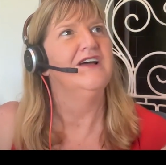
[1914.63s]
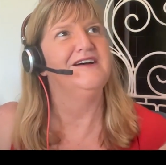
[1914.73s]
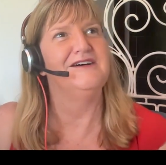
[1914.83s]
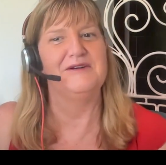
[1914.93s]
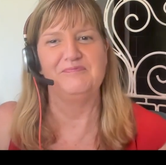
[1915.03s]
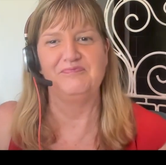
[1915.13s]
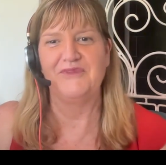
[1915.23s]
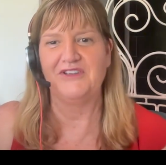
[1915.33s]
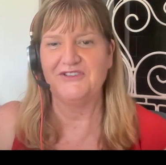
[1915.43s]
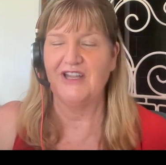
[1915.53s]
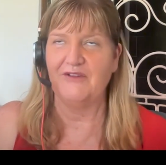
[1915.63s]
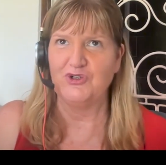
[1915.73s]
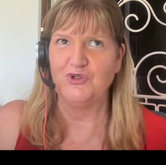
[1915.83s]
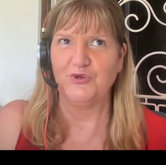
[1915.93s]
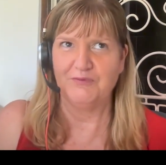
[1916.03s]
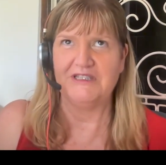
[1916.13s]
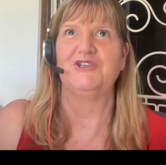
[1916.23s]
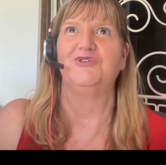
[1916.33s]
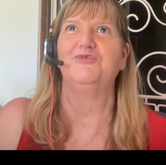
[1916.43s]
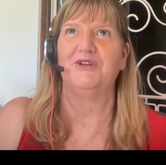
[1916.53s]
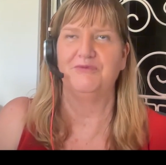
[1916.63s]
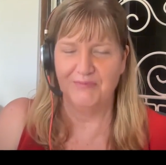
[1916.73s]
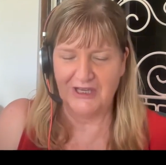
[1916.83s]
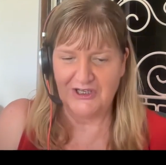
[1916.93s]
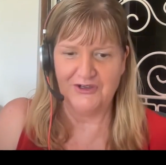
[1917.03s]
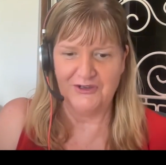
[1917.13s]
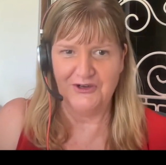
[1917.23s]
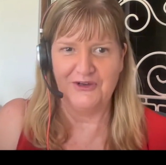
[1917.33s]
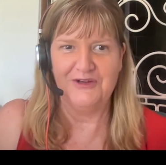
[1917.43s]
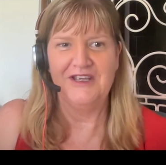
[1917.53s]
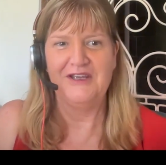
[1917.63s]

Um, I still have to do it myself, but making you know